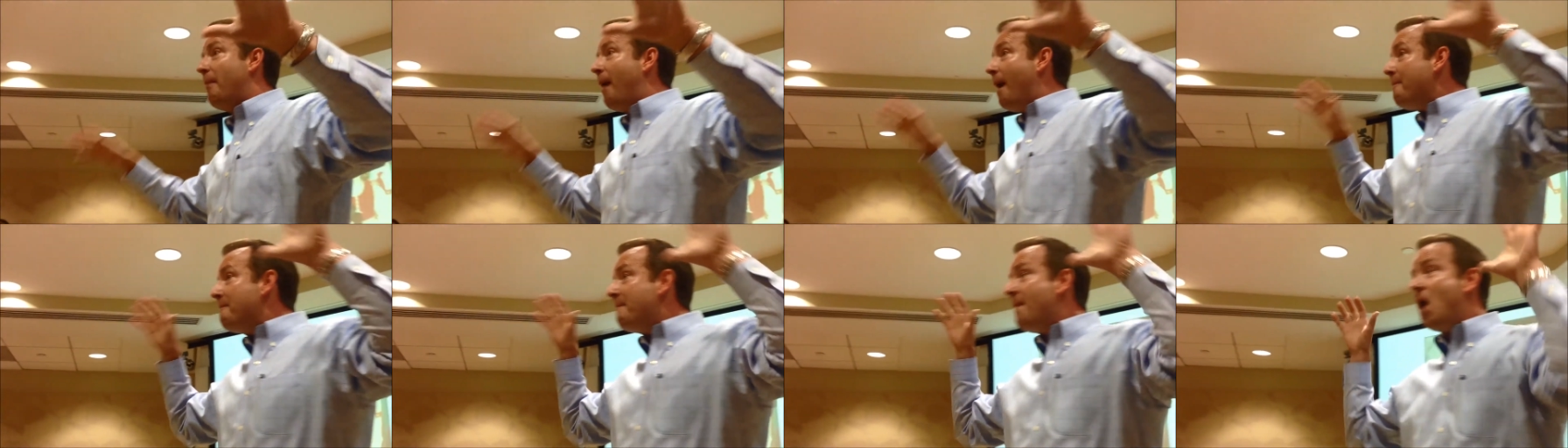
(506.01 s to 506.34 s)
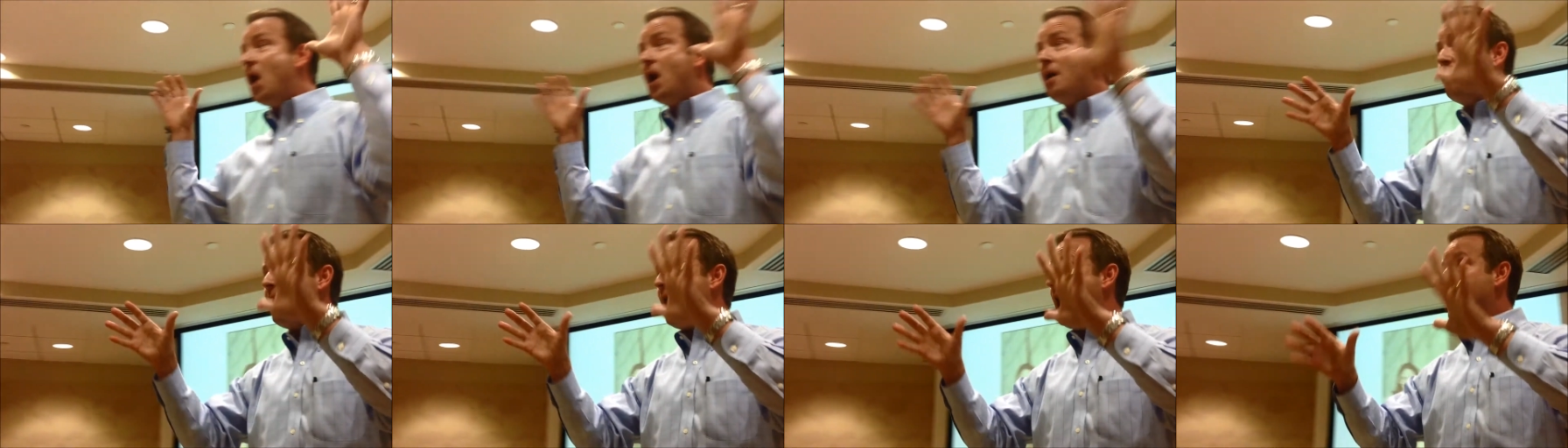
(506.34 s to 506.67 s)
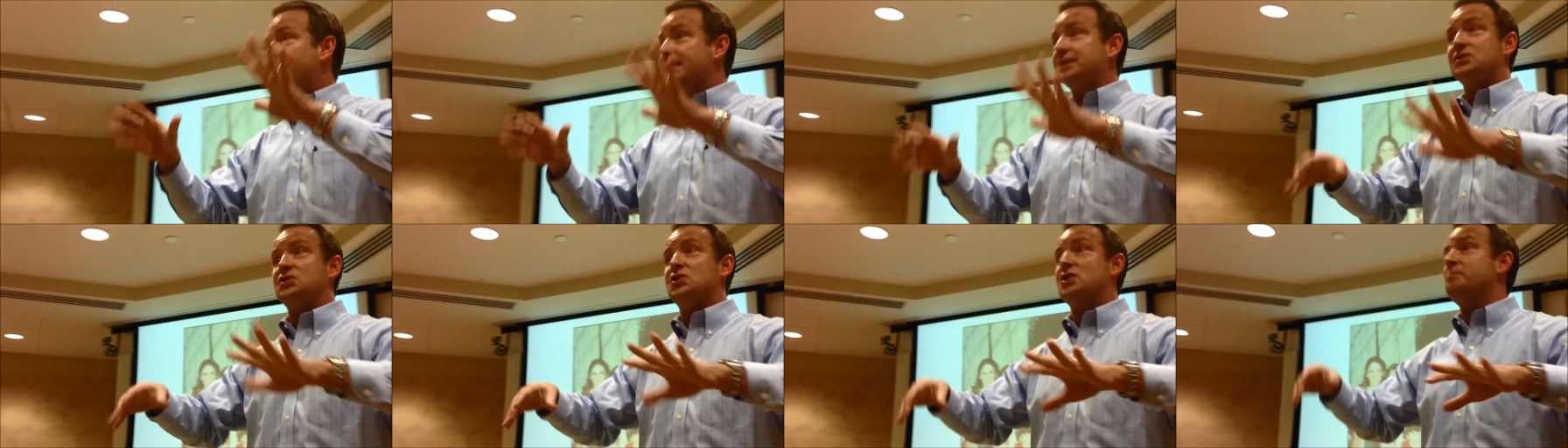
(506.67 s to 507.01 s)
my mom
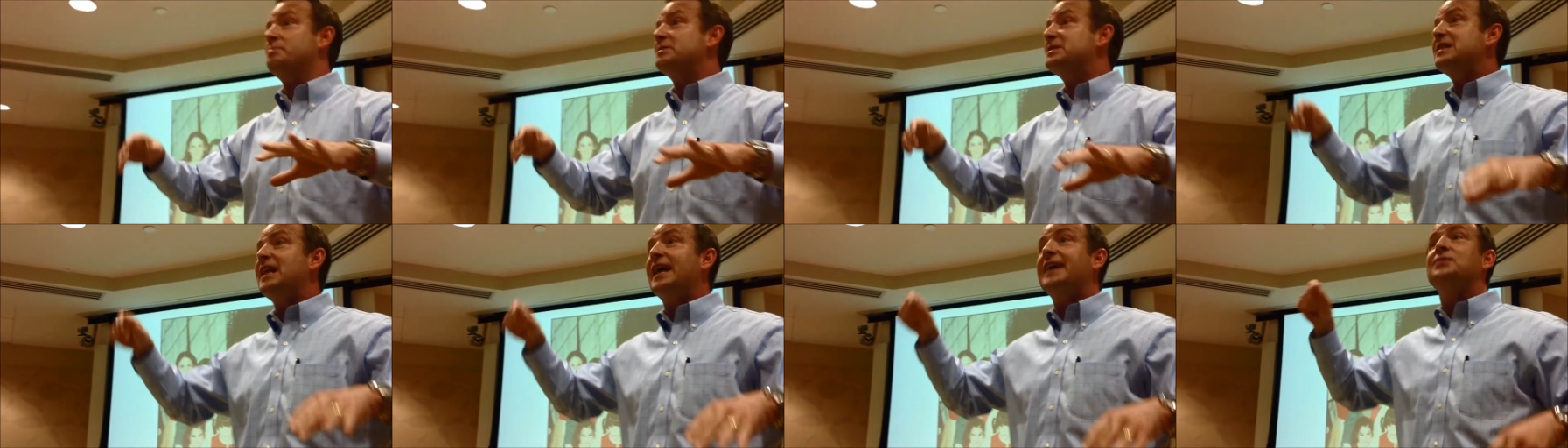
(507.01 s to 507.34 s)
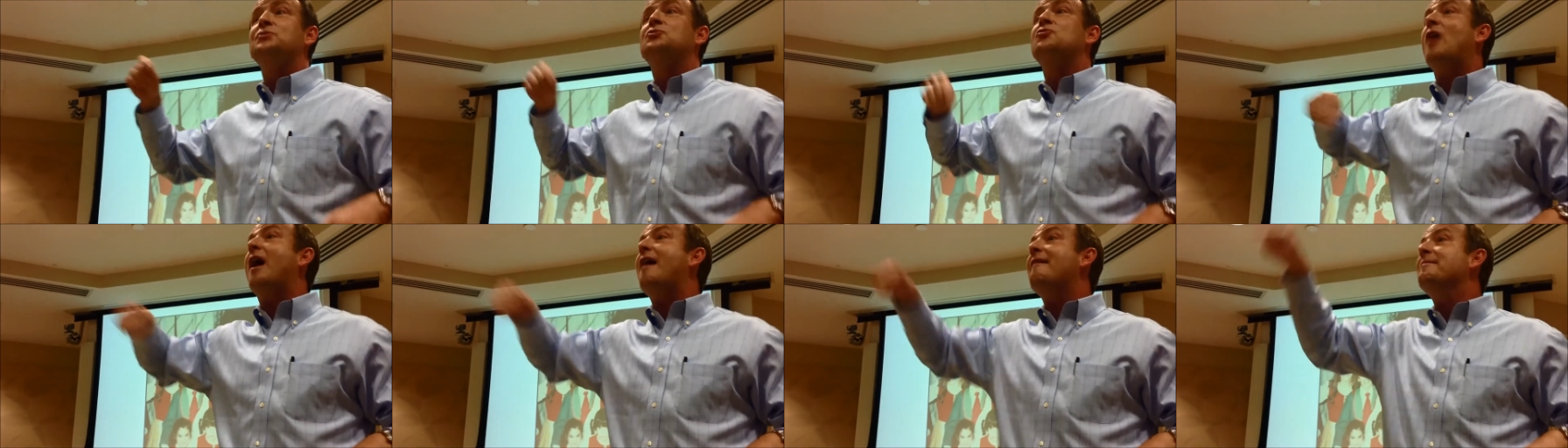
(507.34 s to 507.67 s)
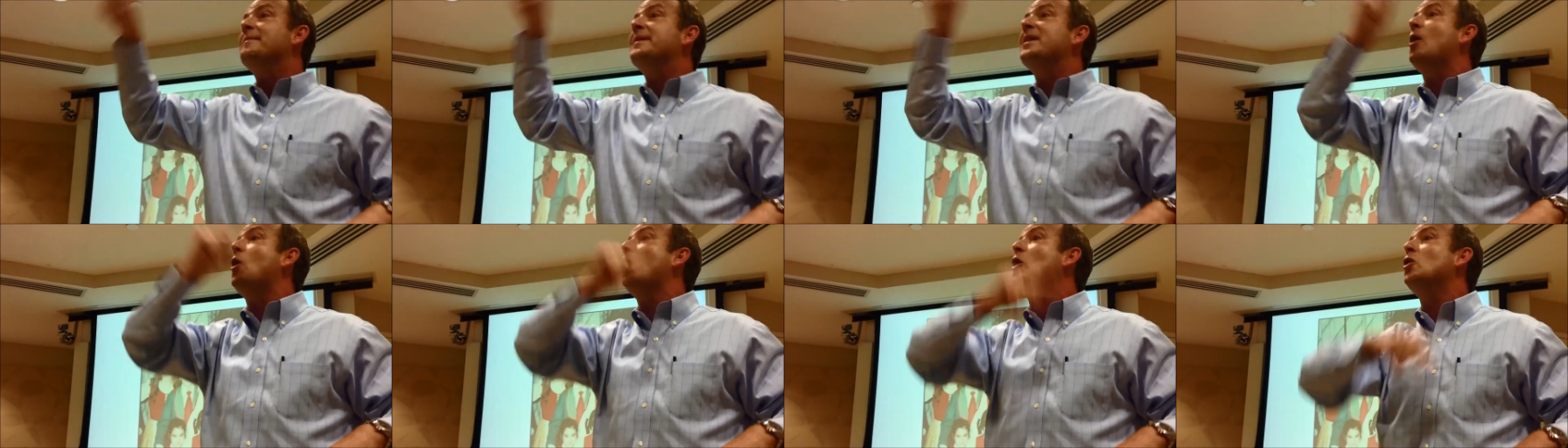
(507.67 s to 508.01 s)
had us, she was like driving
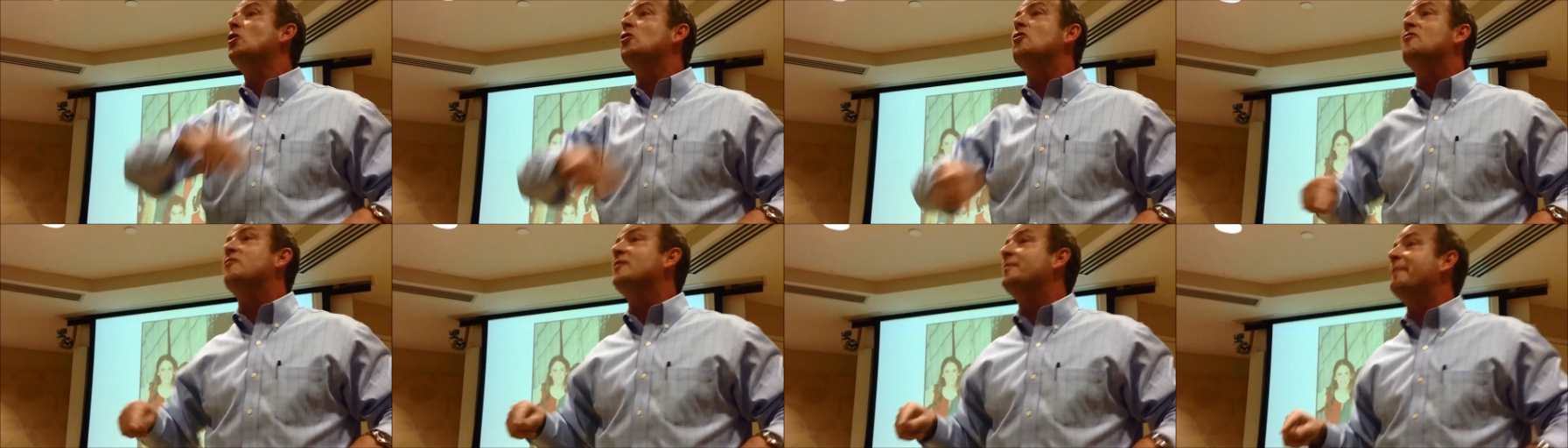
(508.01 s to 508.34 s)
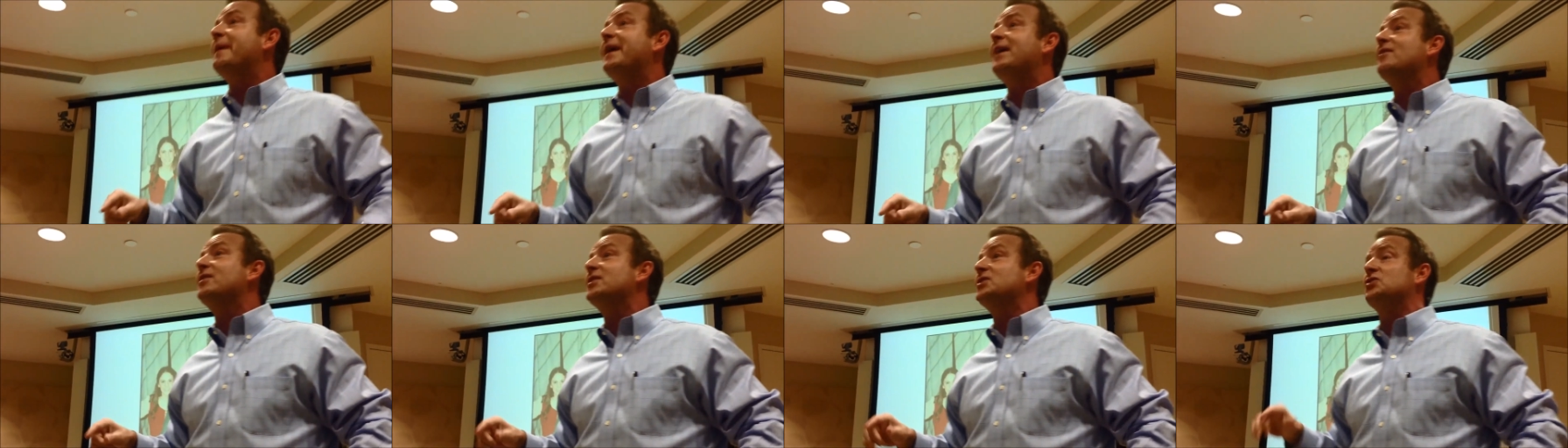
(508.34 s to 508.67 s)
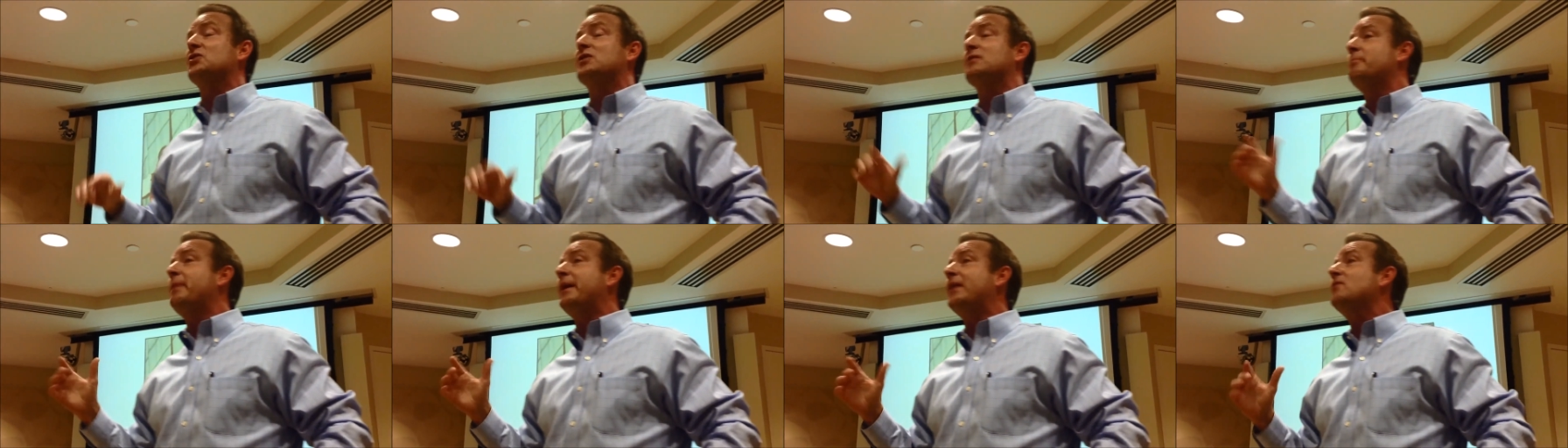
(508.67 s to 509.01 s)
me all over
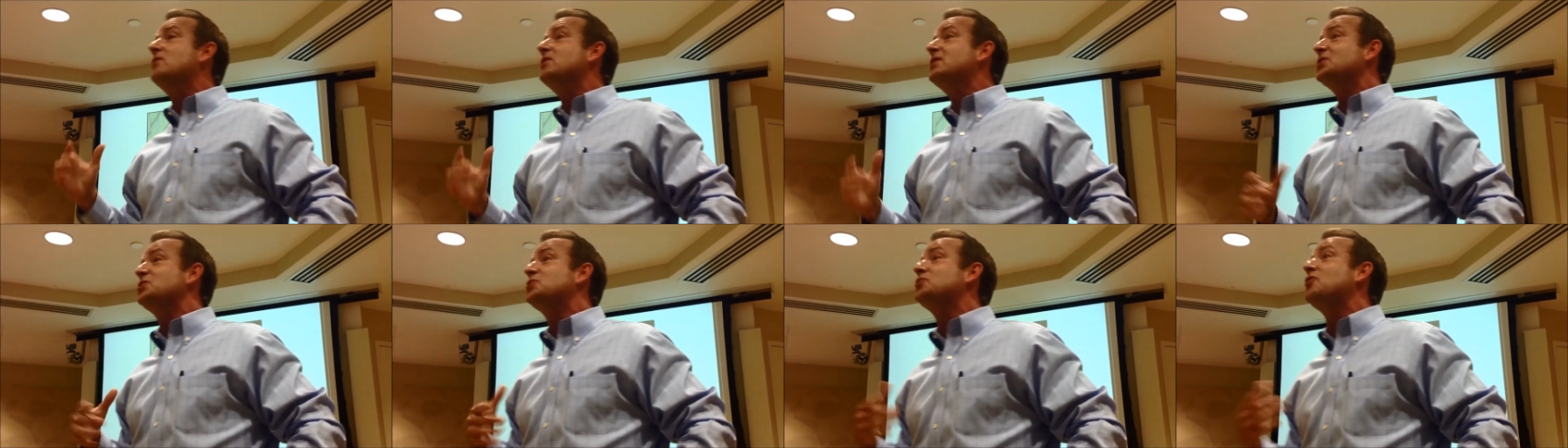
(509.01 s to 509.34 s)
Maryland